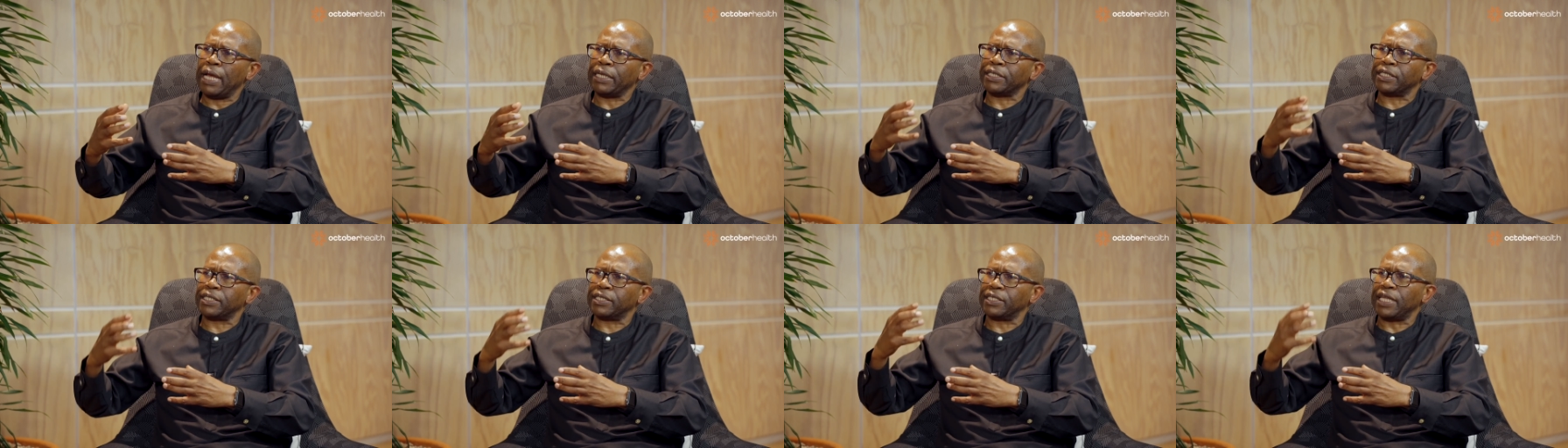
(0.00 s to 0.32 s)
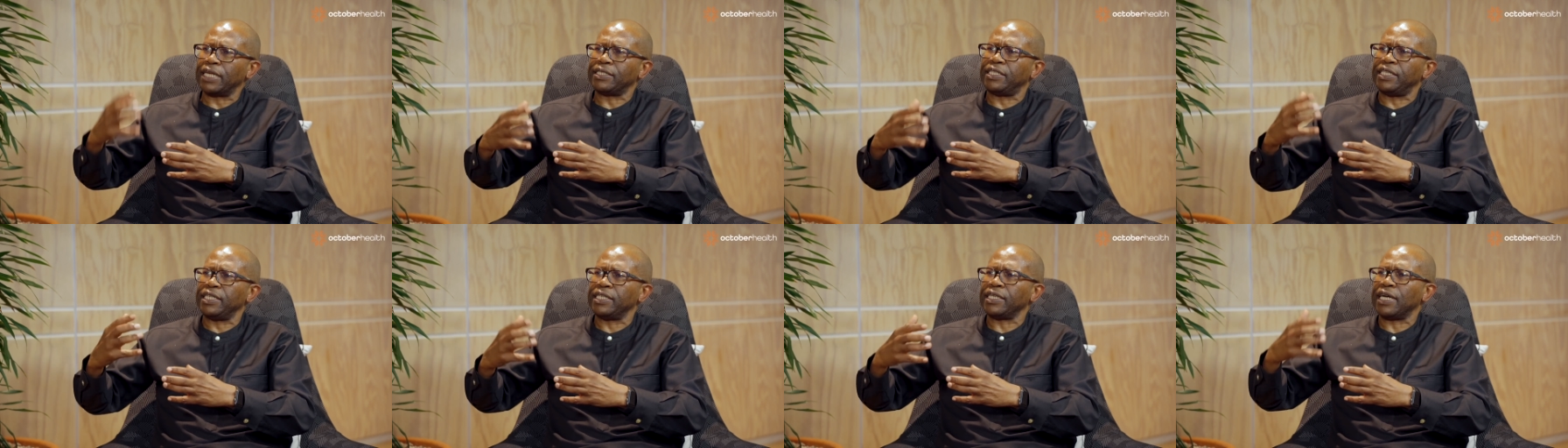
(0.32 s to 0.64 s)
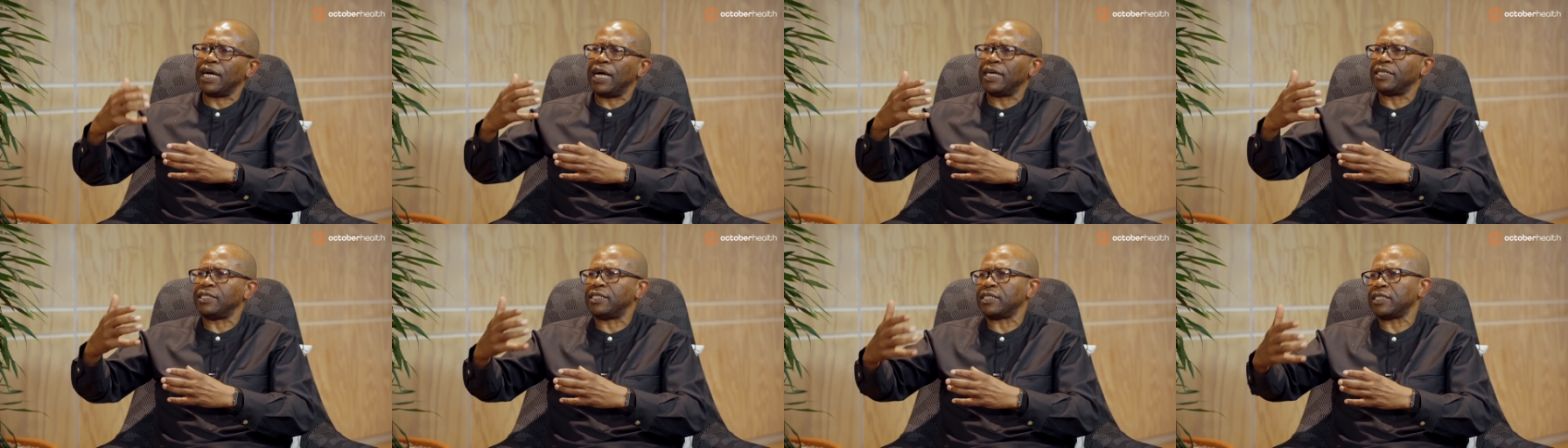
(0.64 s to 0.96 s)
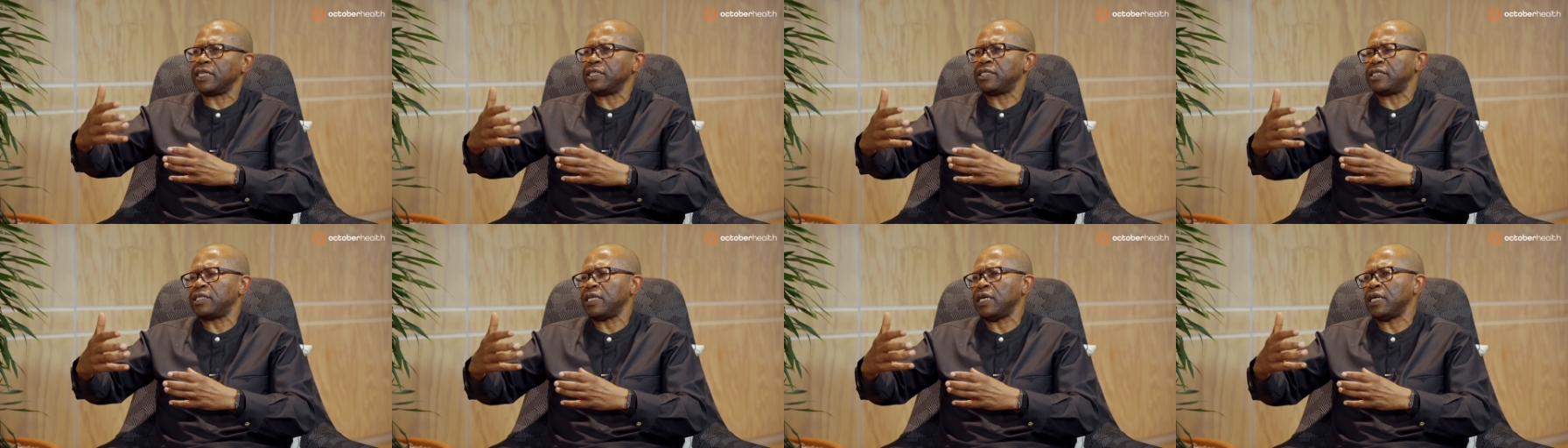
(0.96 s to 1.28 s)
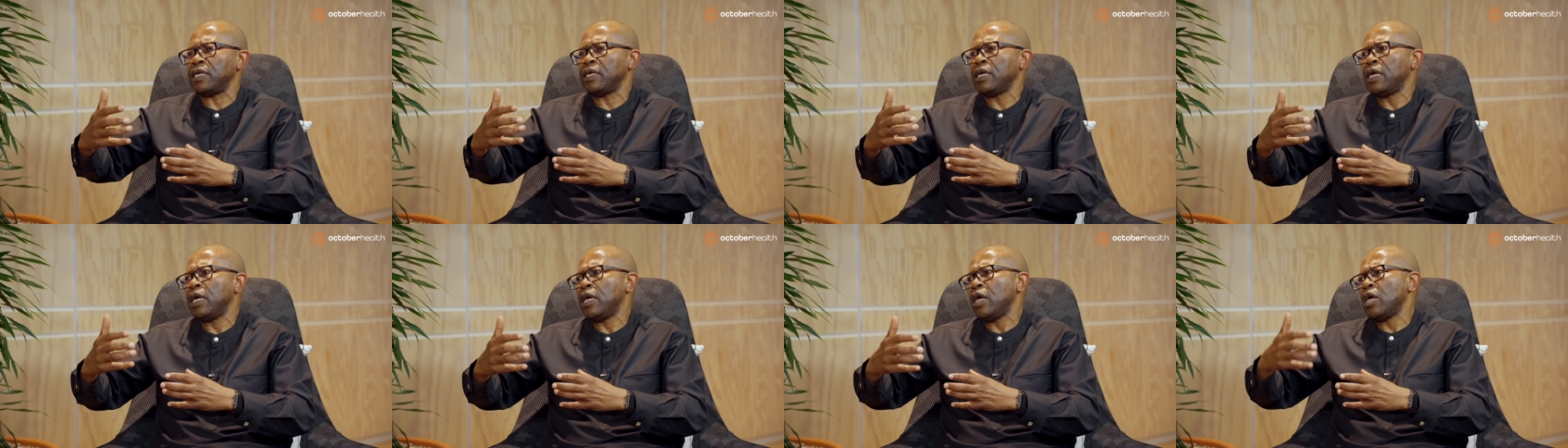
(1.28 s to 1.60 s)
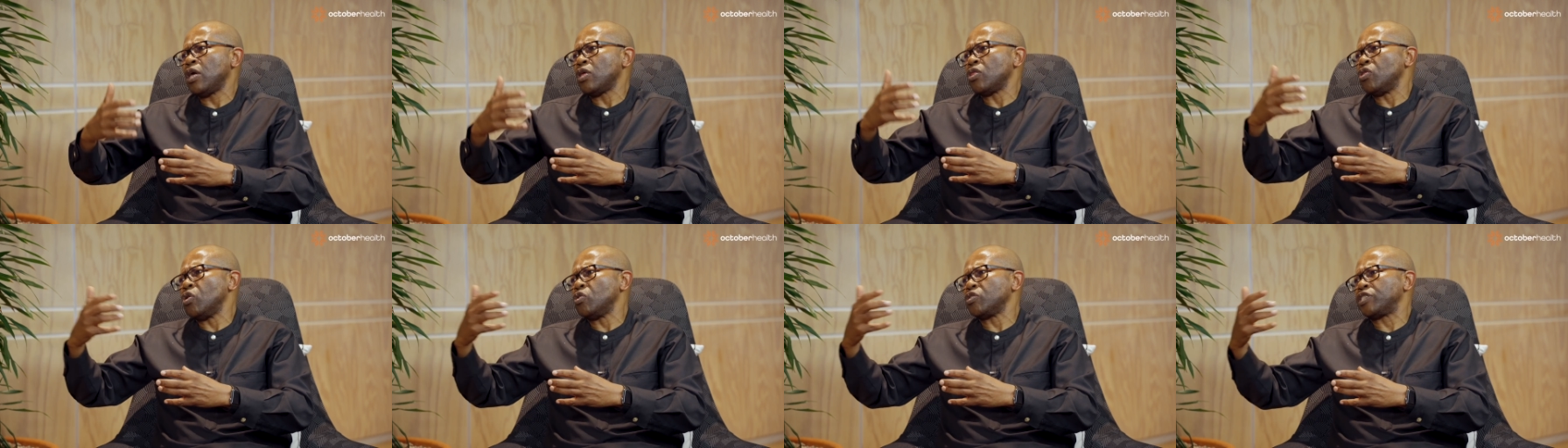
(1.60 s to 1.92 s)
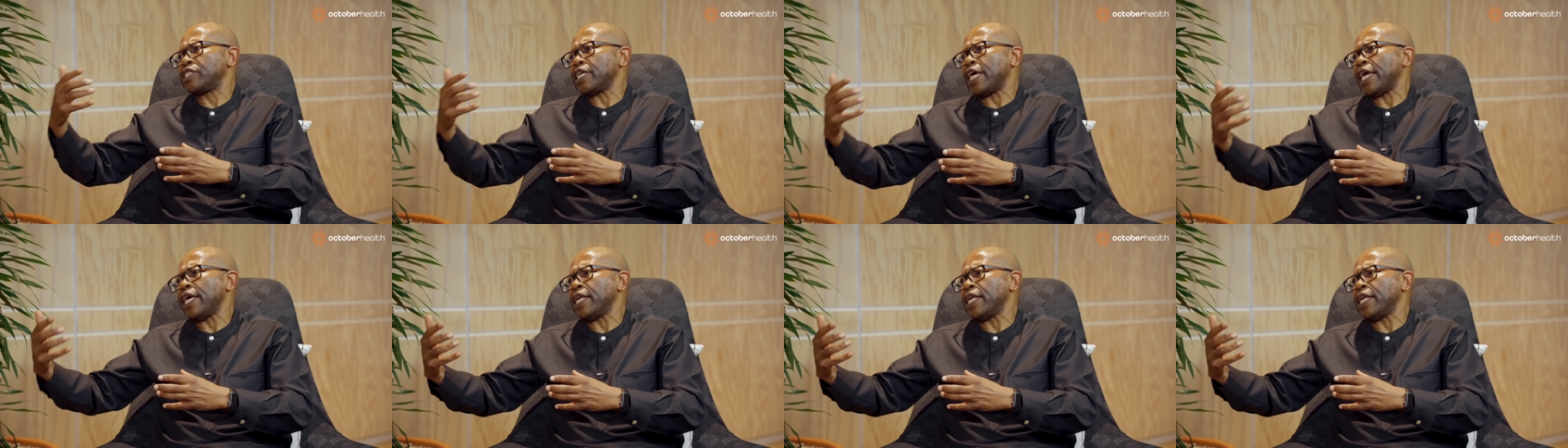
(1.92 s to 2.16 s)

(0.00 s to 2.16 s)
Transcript: starting addressing those